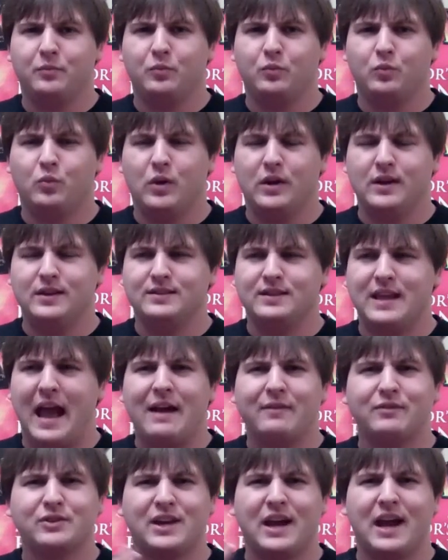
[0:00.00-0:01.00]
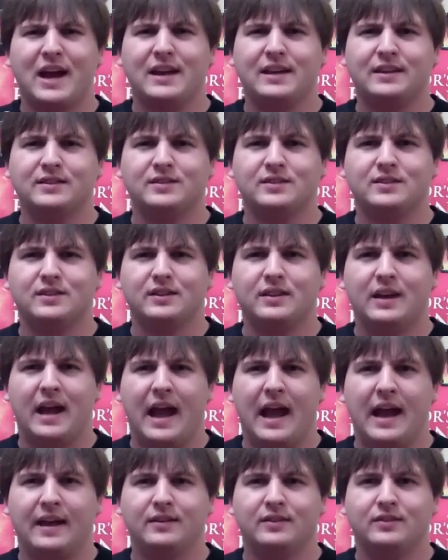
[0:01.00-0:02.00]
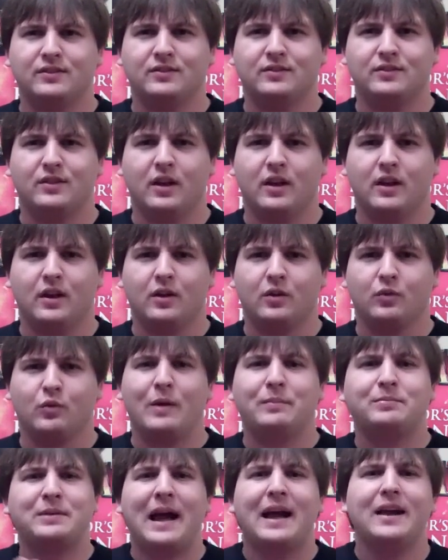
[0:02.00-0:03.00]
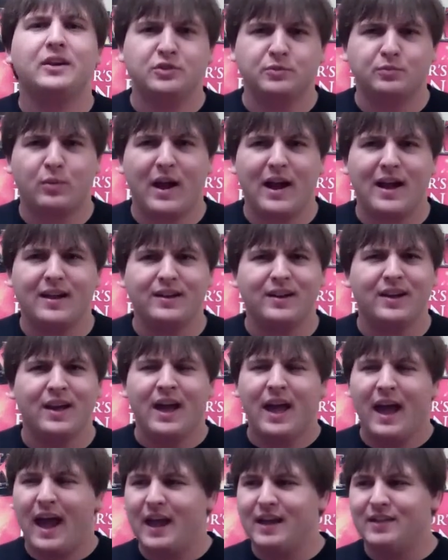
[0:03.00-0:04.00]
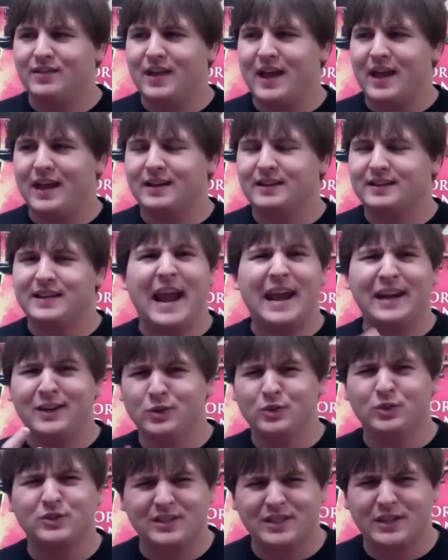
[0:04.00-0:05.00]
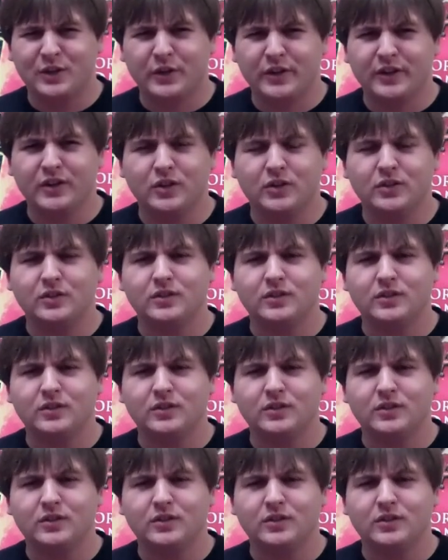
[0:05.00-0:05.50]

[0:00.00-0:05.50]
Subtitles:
was advertised as Reptile's brand, and then Kano's cereal.